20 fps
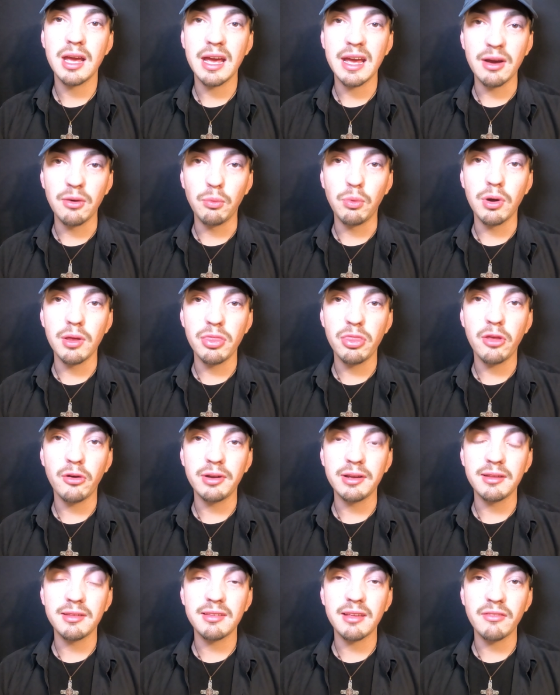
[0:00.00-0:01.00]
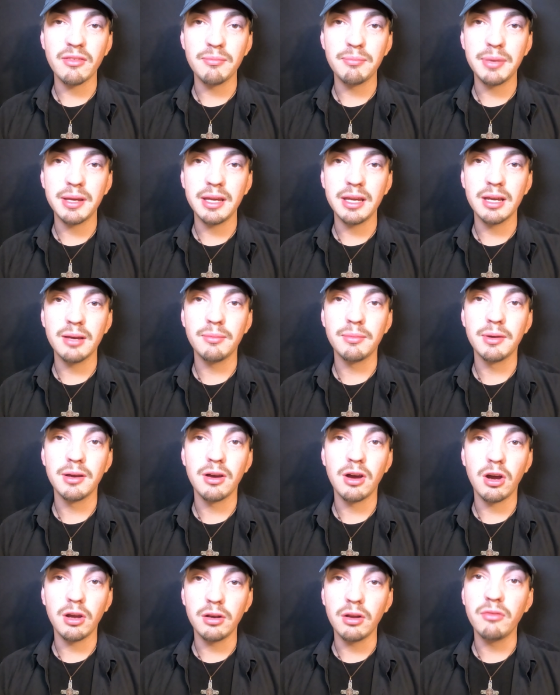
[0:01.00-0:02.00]
at 1:37 p.m.
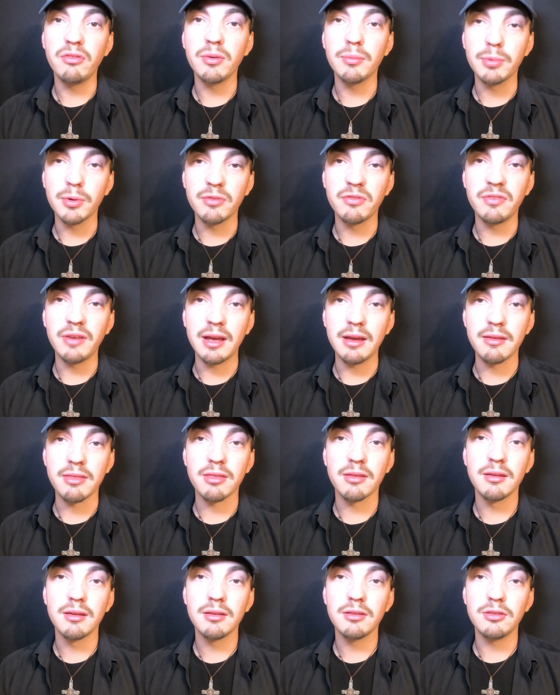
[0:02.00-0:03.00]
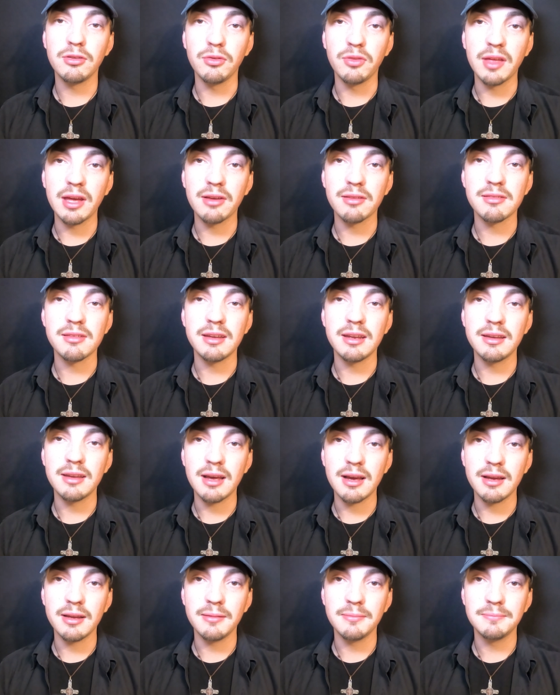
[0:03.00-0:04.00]
on November 5th,
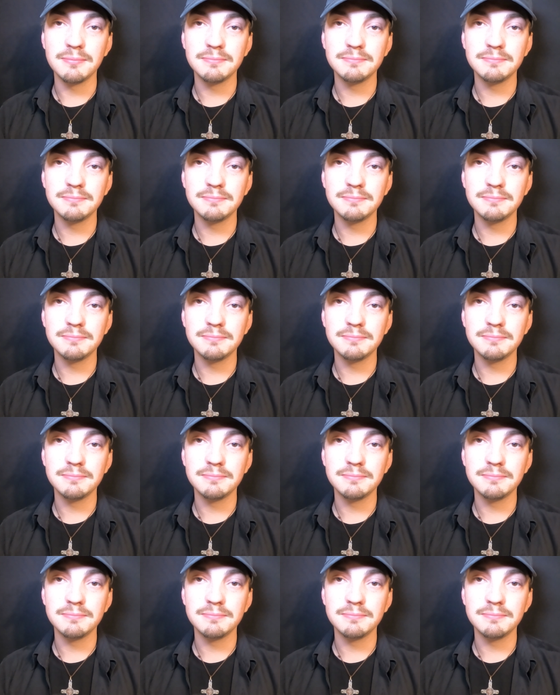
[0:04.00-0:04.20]
2009.